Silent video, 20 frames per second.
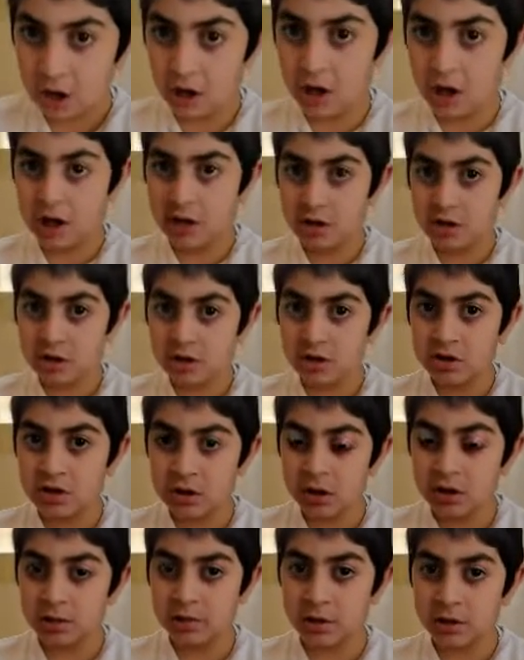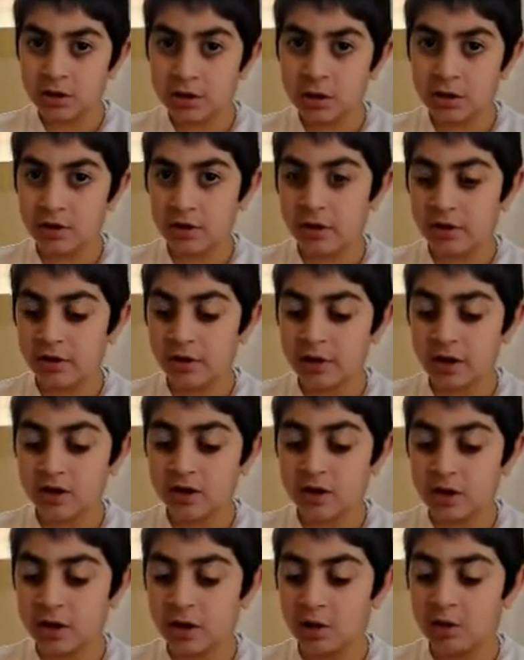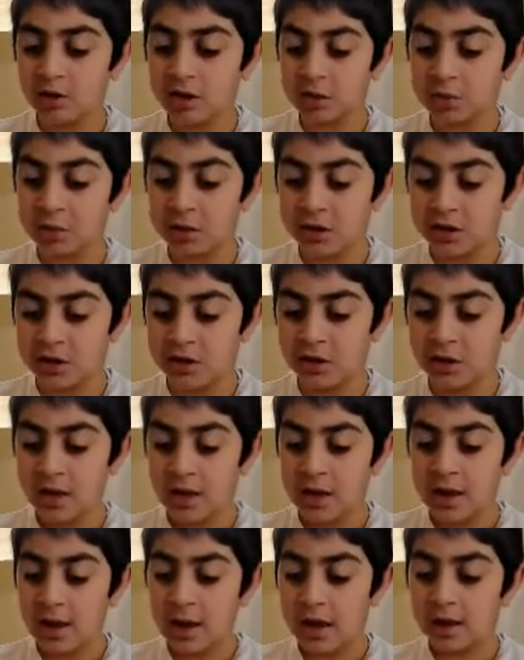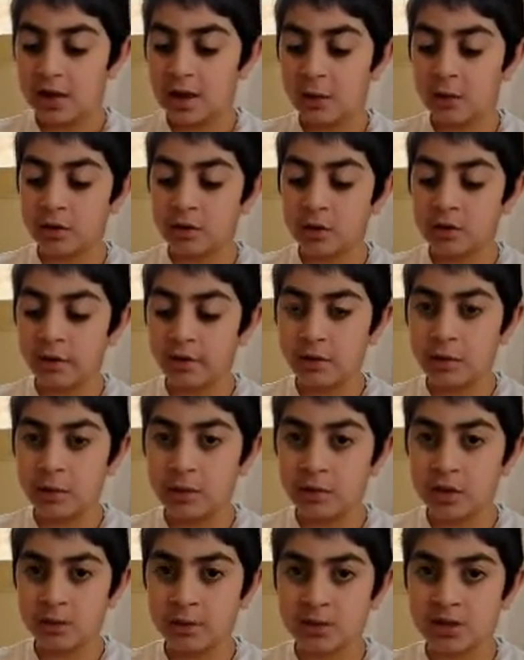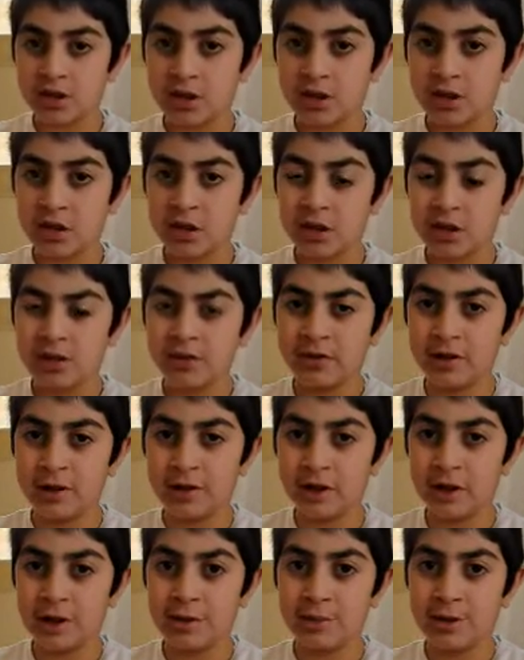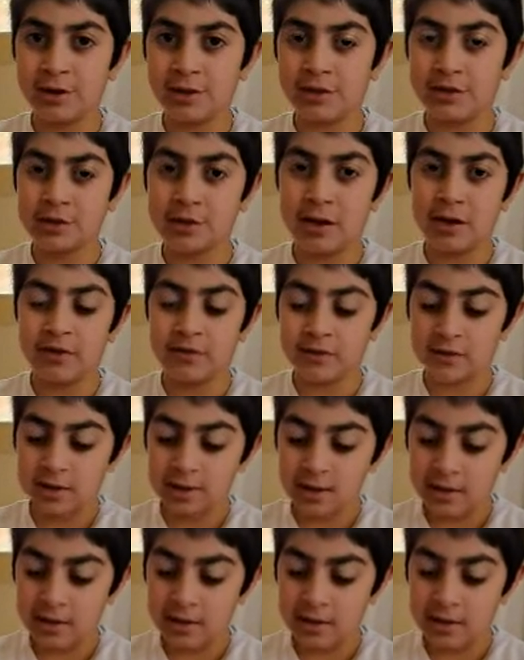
I am going to tell you about coronavirus and how it spread, and how our government has been successful in keeping us safe.